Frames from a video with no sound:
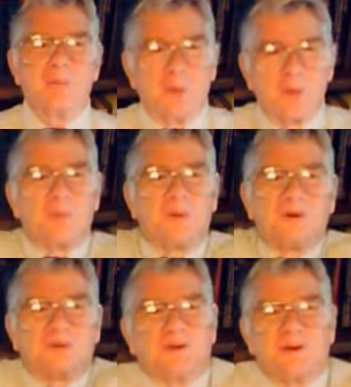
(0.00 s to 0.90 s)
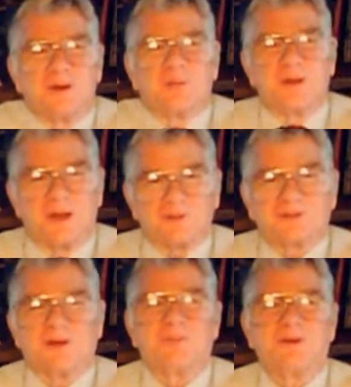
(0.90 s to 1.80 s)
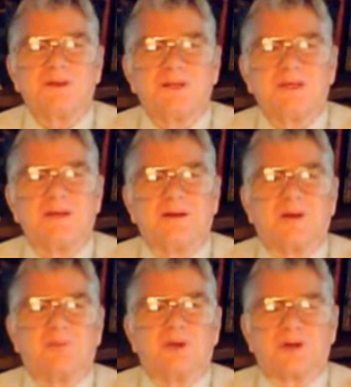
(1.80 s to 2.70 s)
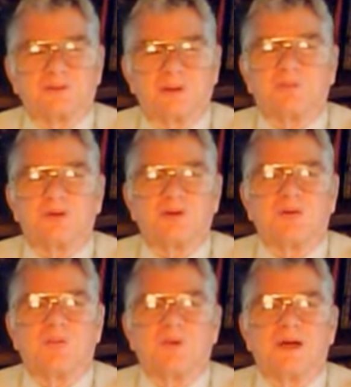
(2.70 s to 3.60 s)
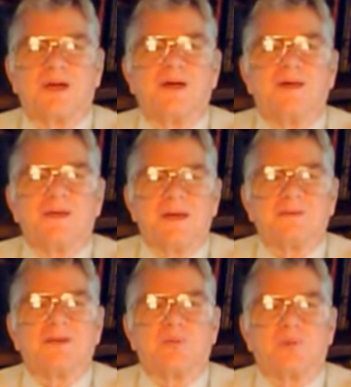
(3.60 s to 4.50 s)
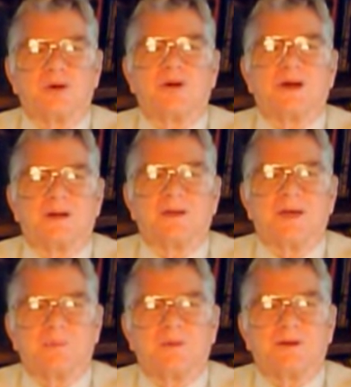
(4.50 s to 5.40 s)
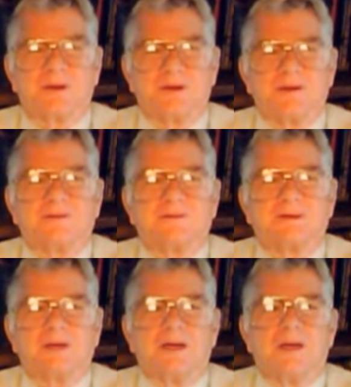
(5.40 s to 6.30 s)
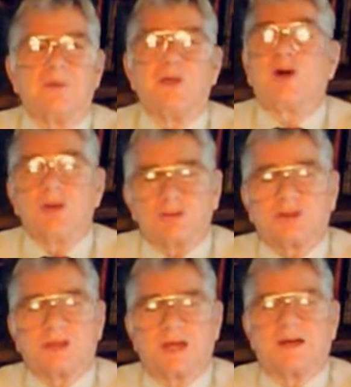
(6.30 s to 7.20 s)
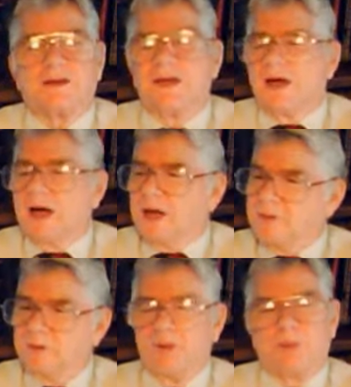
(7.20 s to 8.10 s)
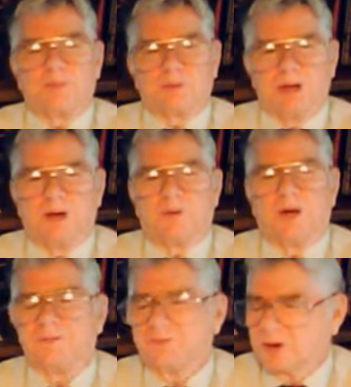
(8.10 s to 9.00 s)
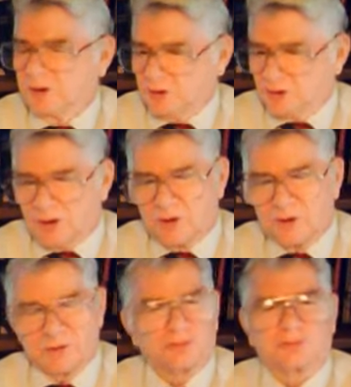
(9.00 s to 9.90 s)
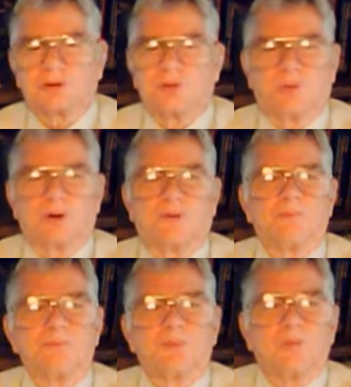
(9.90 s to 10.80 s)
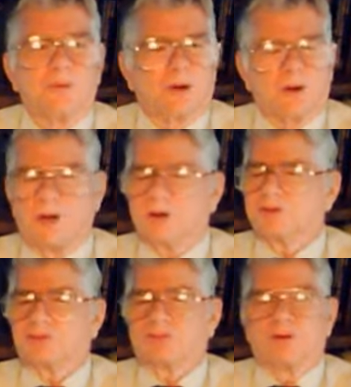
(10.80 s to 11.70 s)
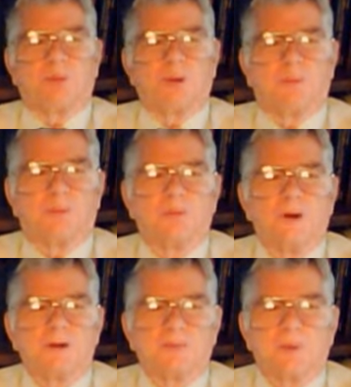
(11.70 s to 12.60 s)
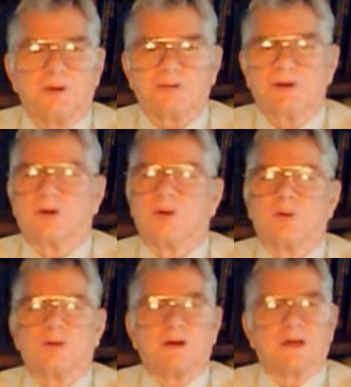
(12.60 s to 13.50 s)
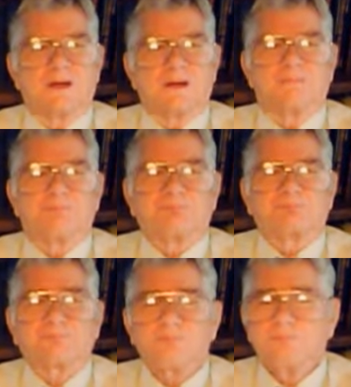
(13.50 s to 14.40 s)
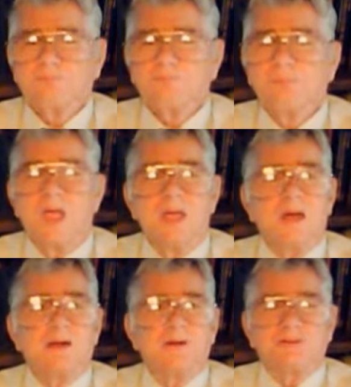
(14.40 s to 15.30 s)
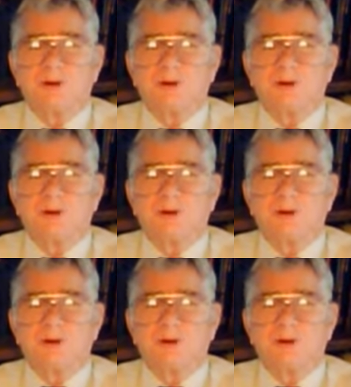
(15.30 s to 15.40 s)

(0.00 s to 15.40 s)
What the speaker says: A poor person without something to eat and without something good to wear, yet they weren't unhappy days. Because of that, I meet people now. I've done a lot of street work with a lot of street people, especially in Lower Atlanta. And